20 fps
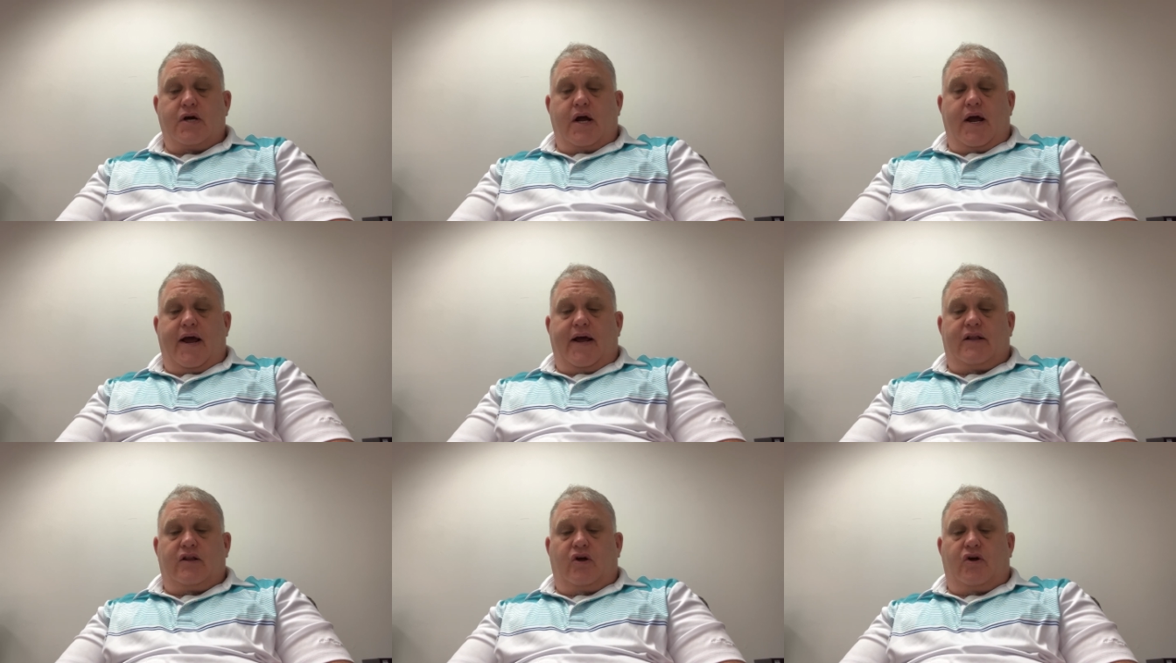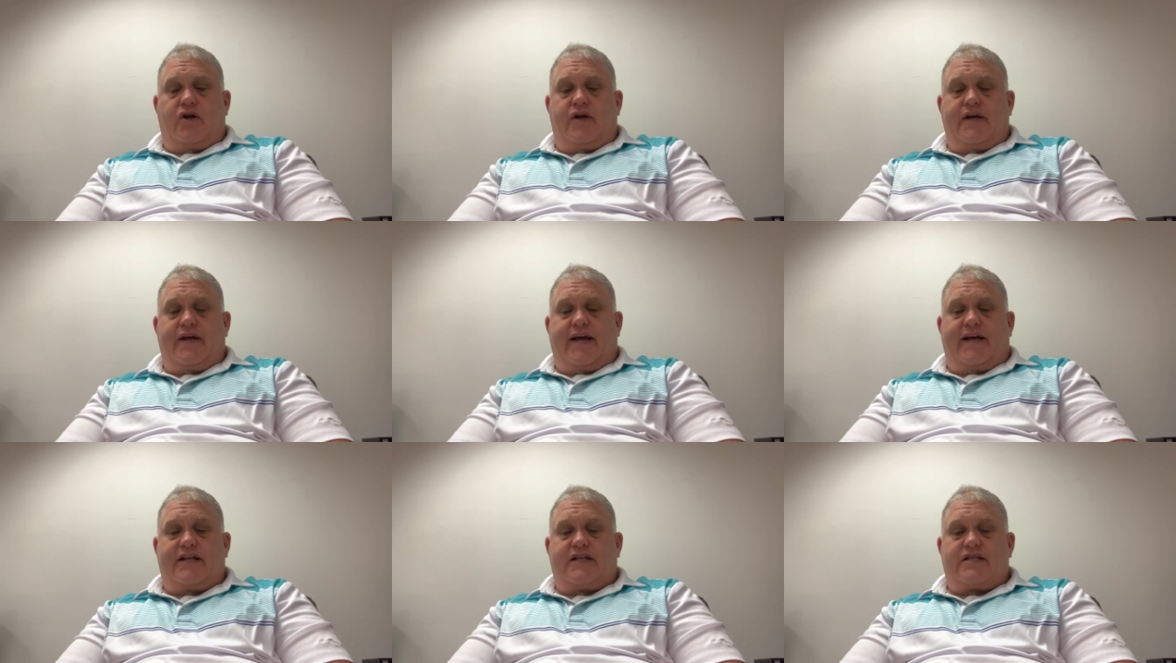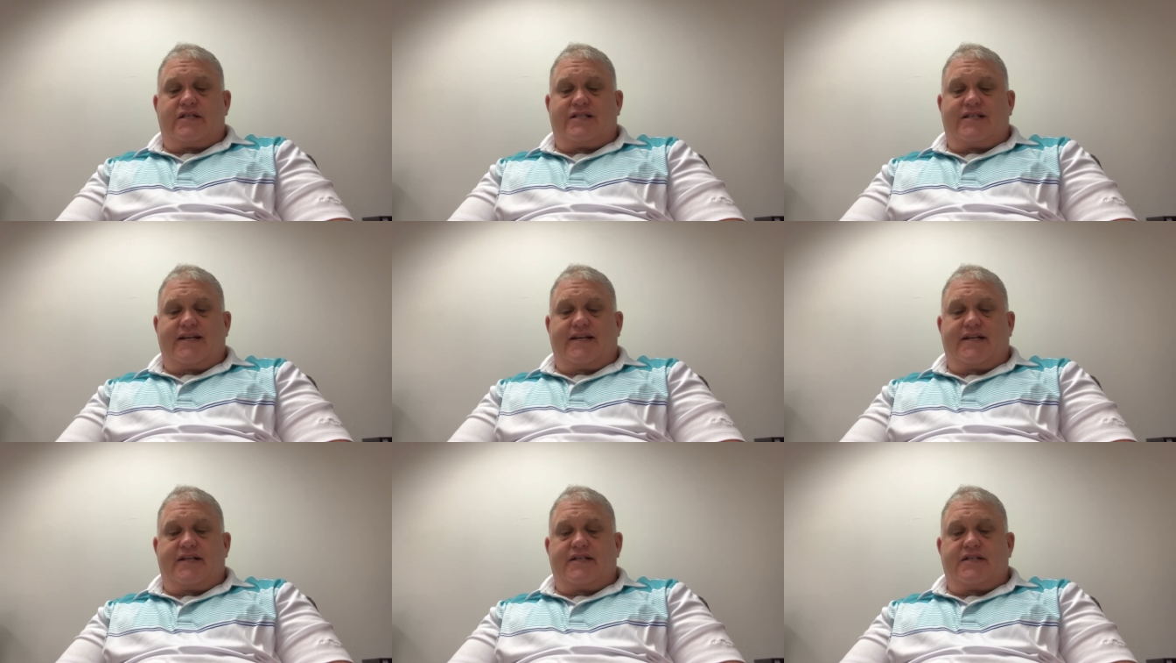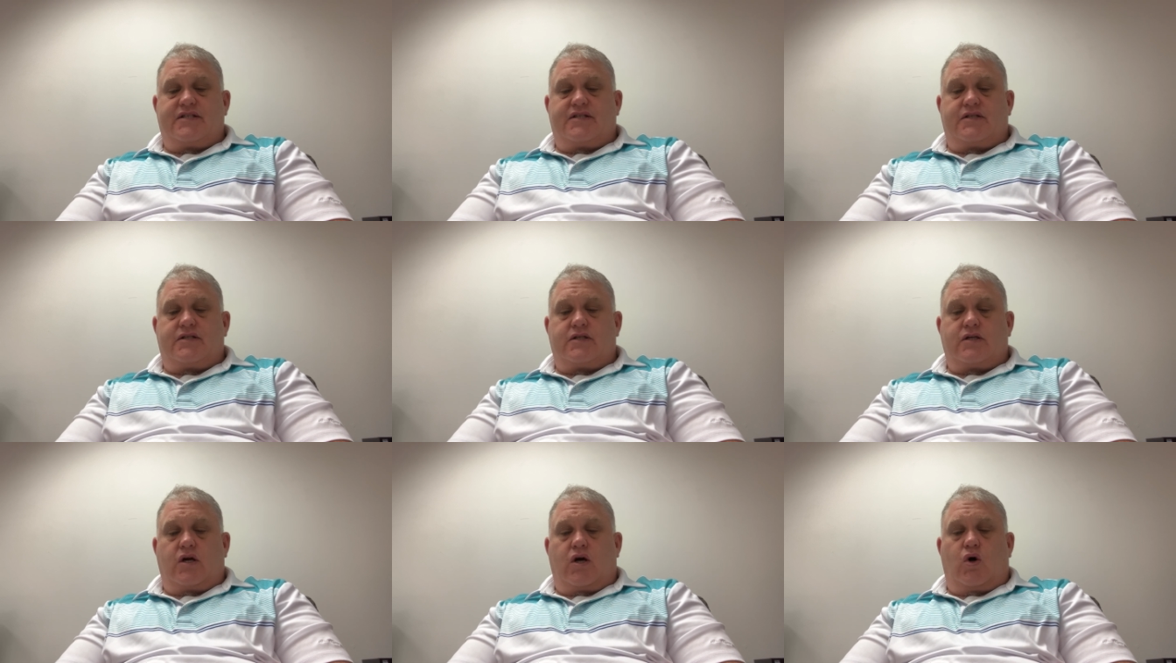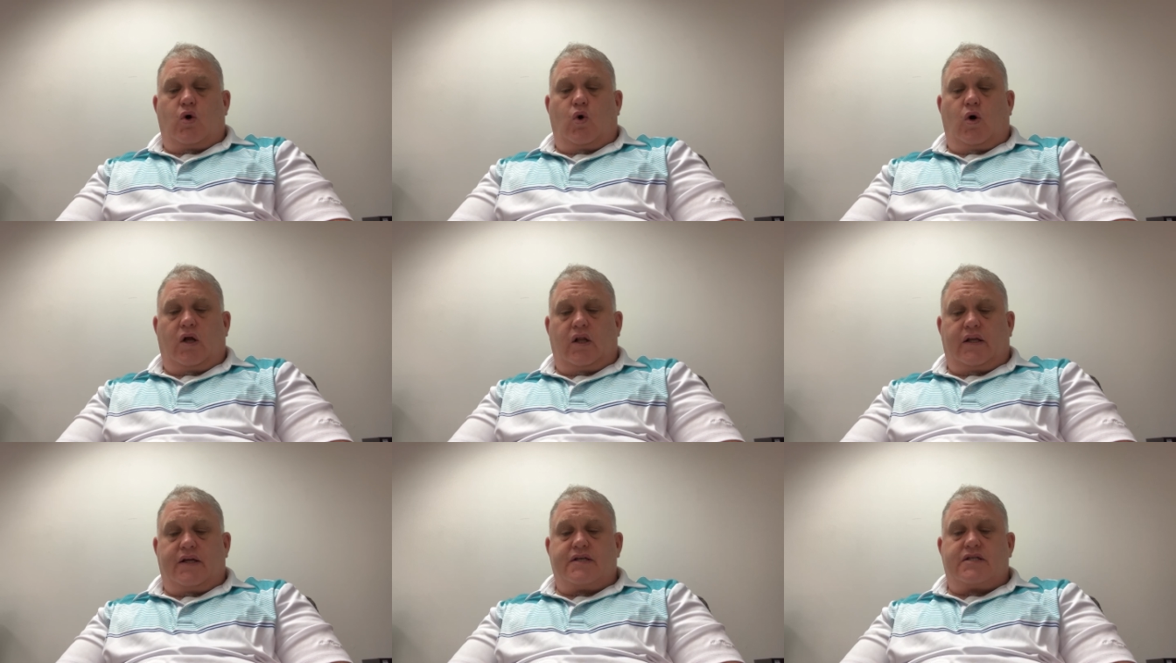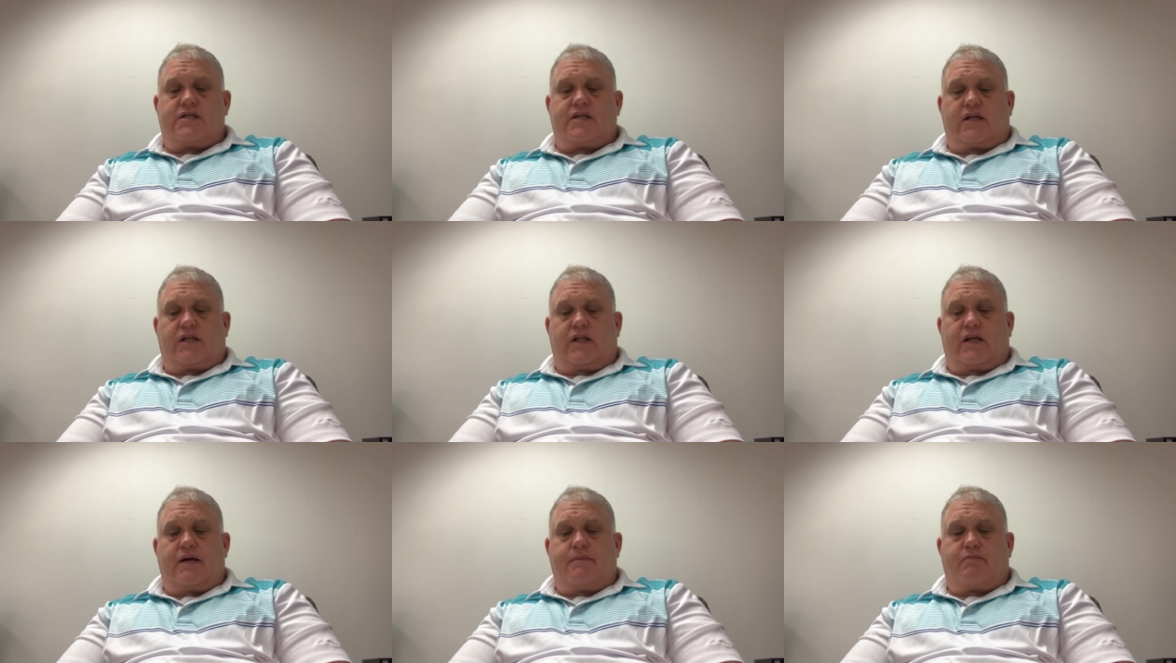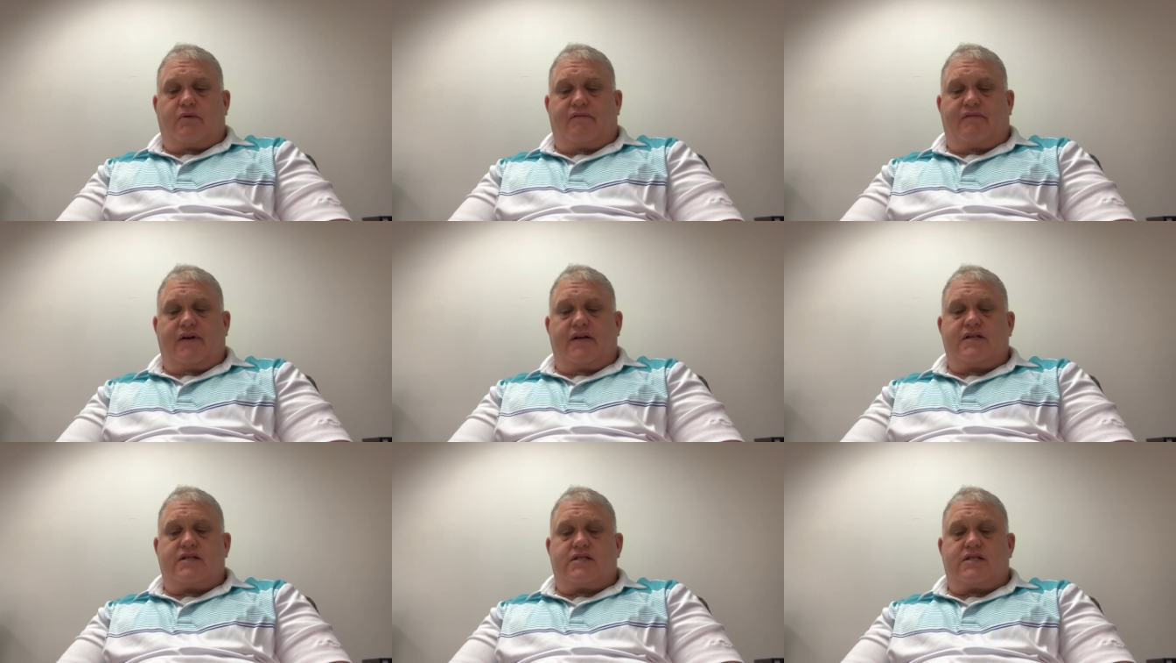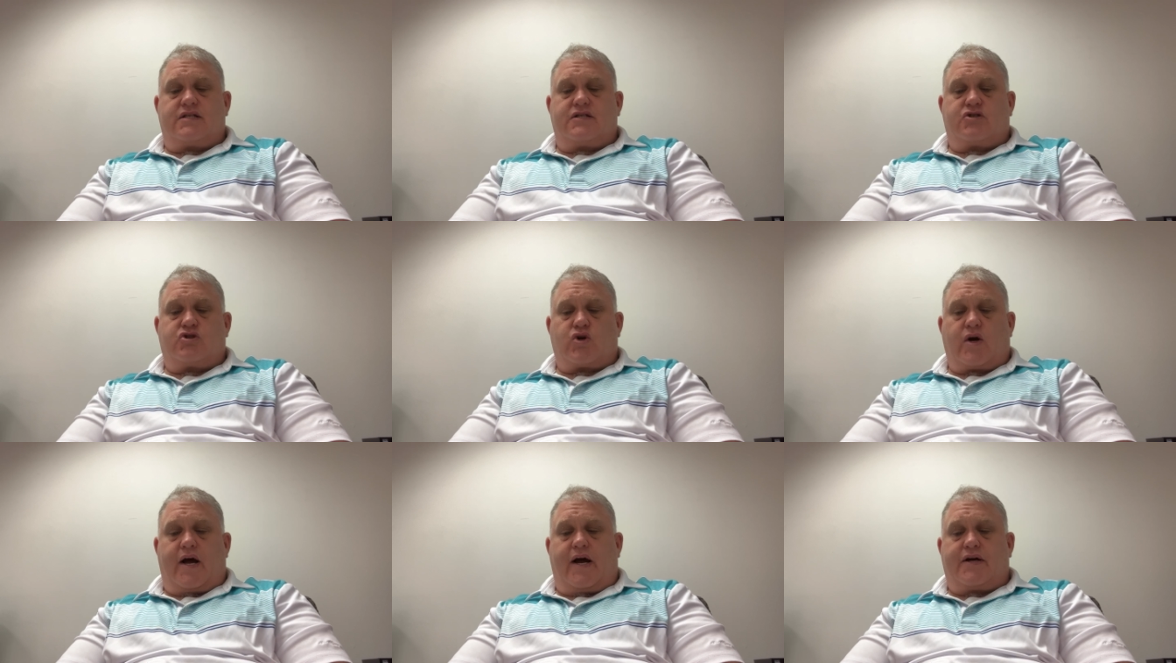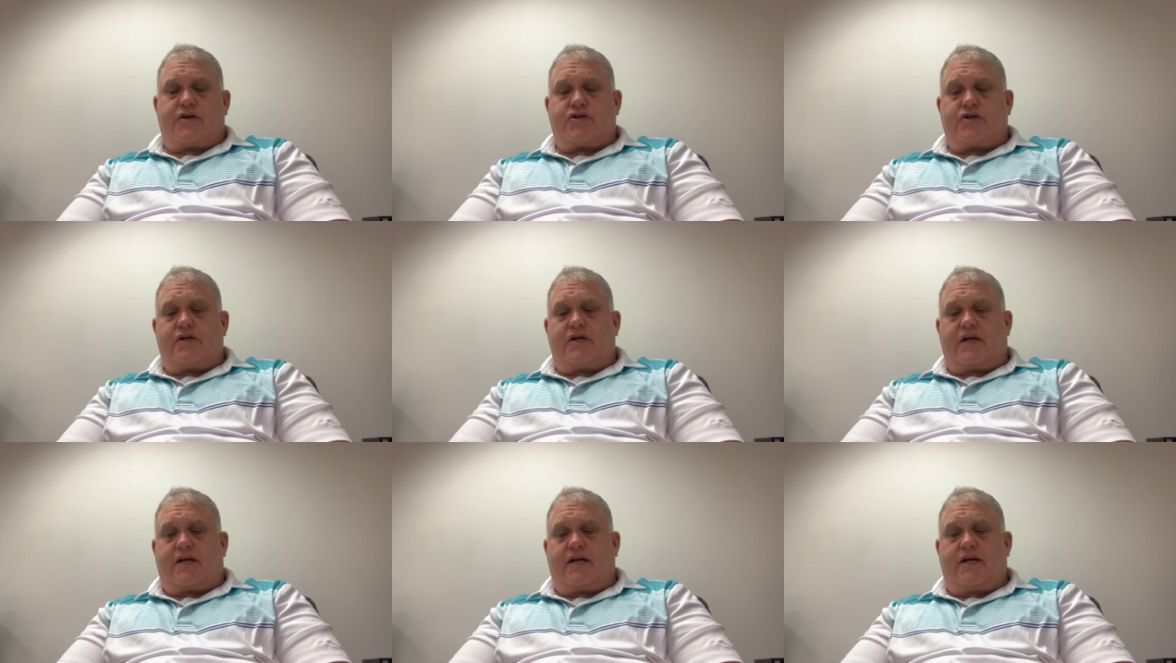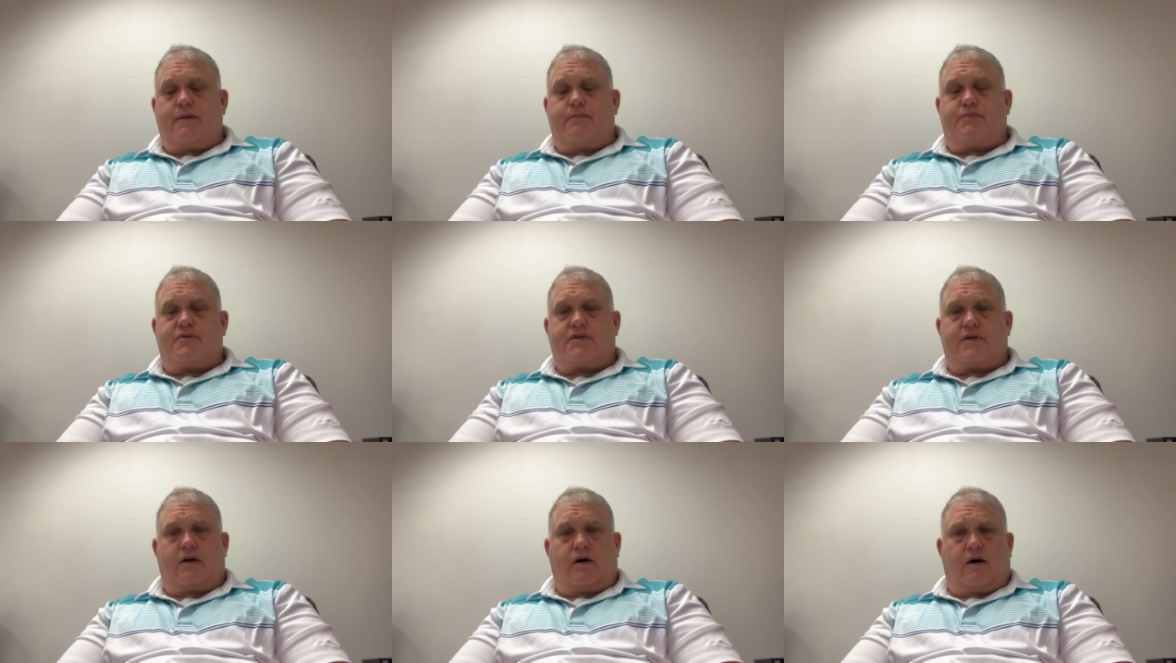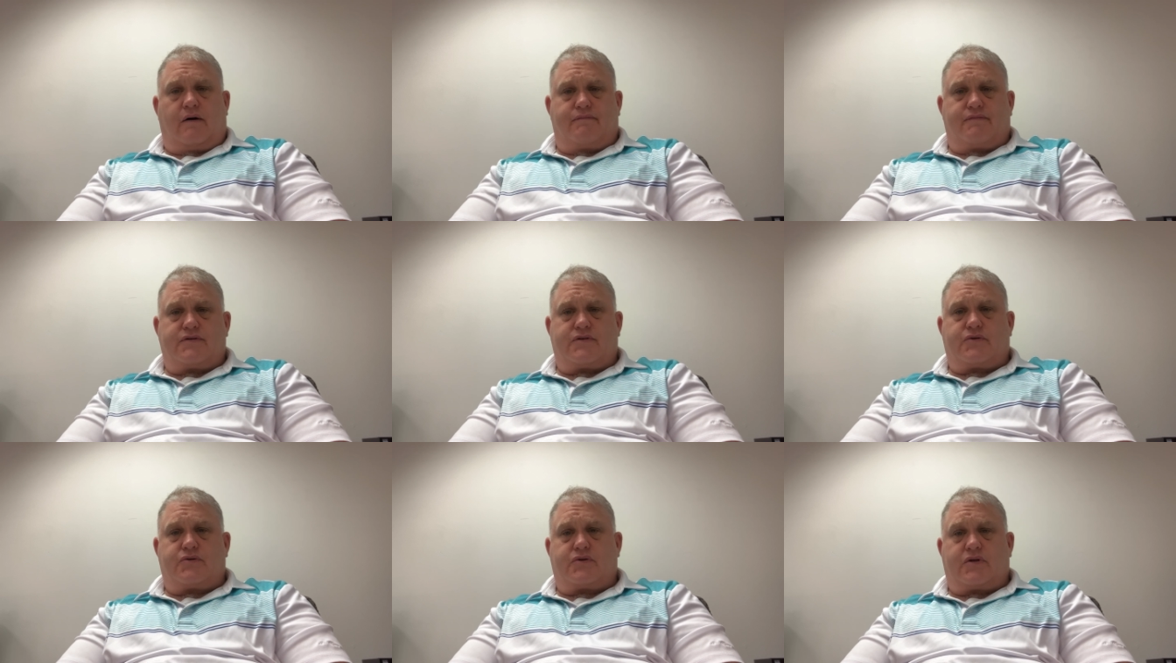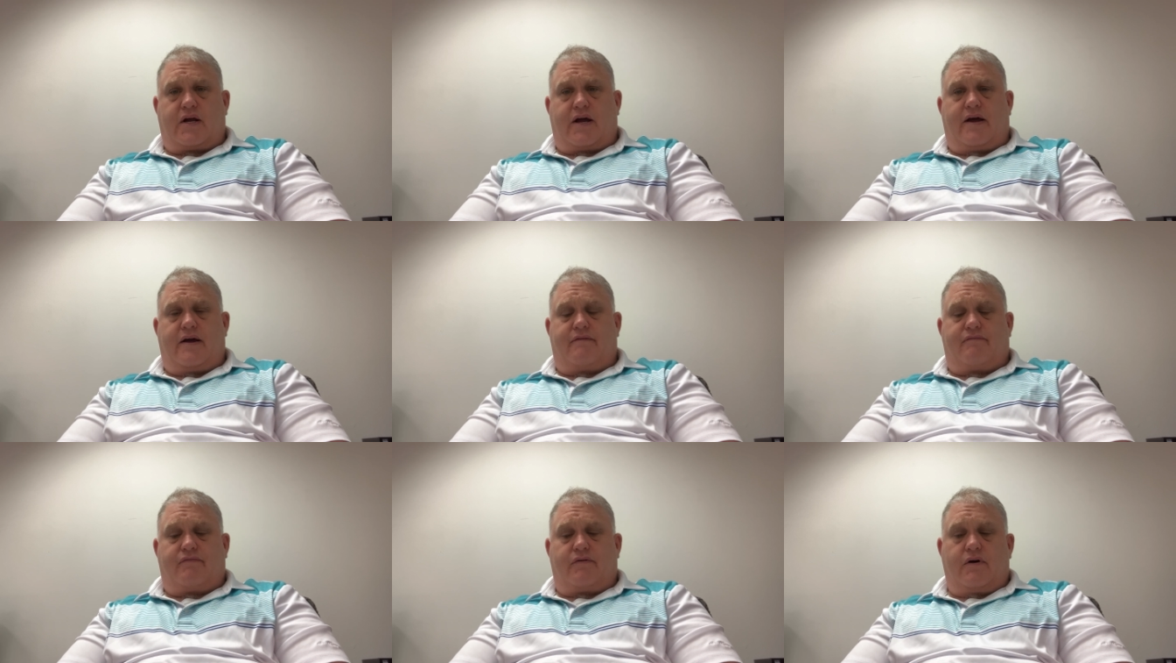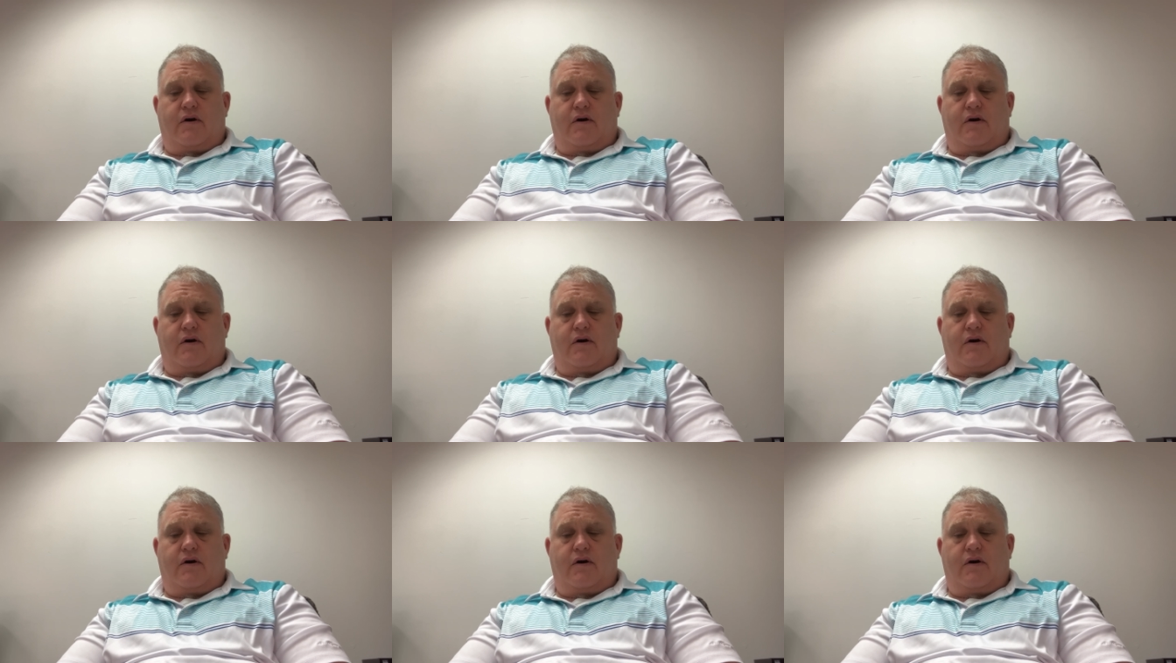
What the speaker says: and looking at scenes holistically prevents distraction and keeps an officer safe.